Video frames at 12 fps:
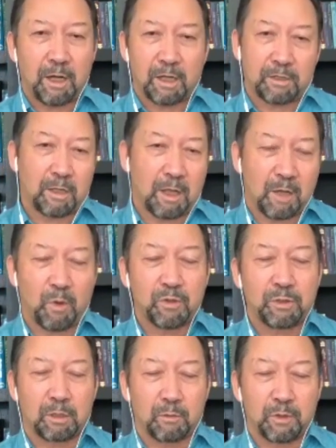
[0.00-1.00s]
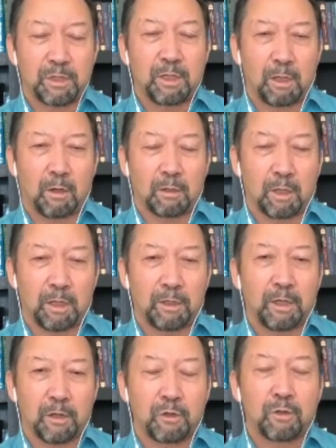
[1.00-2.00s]
Actually, I posted it recently on the
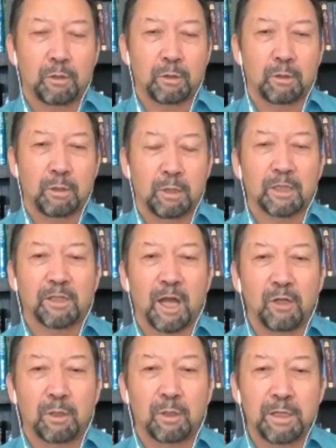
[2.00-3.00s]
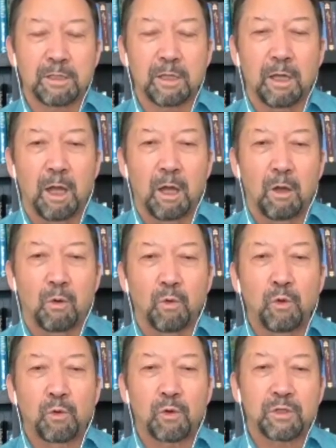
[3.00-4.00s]
internet too. The title is
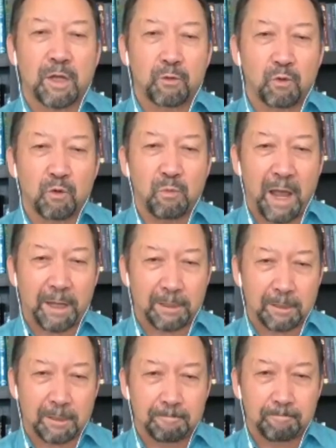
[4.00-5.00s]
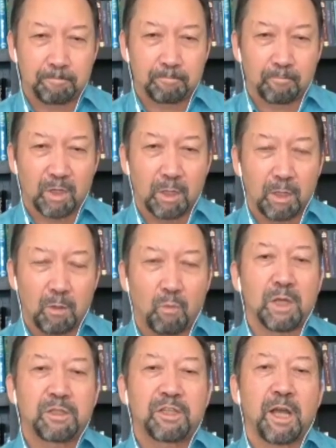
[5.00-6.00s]
"Uyghurs are too bad."
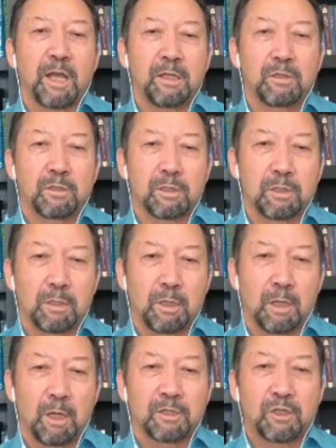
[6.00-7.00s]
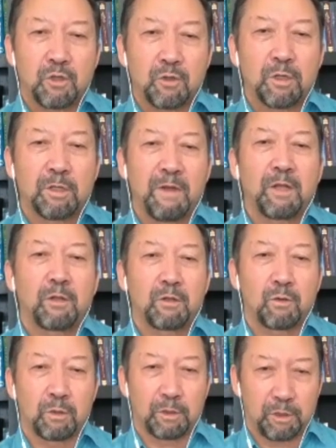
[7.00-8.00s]
One Chinese student went
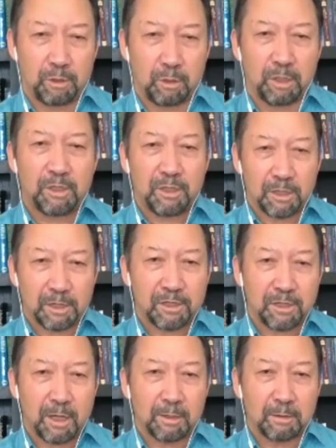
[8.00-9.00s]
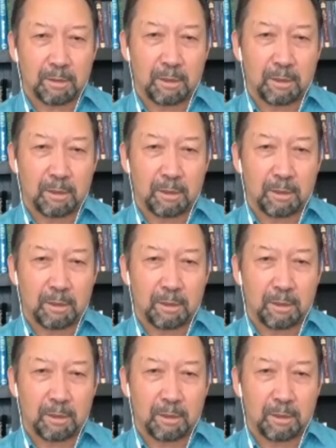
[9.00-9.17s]
to East Turkestan.